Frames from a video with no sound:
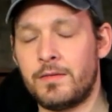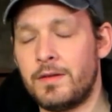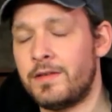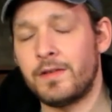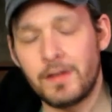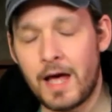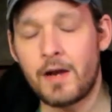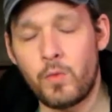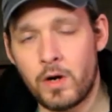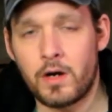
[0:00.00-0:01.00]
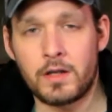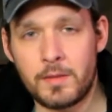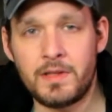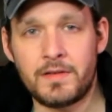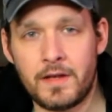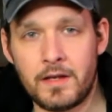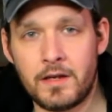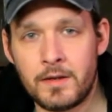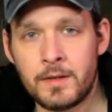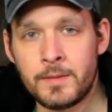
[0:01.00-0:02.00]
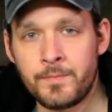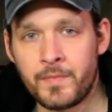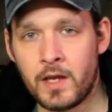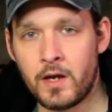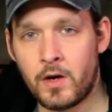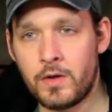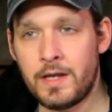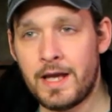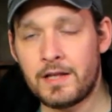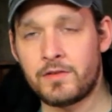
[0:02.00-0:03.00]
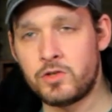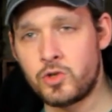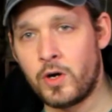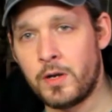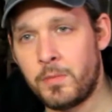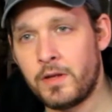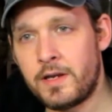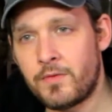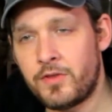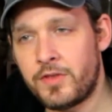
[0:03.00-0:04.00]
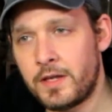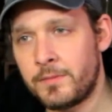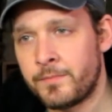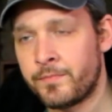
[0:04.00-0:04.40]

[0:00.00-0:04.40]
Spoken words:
It's a lot of work. Let me tell you. Yeah, it's enjoyable and everything.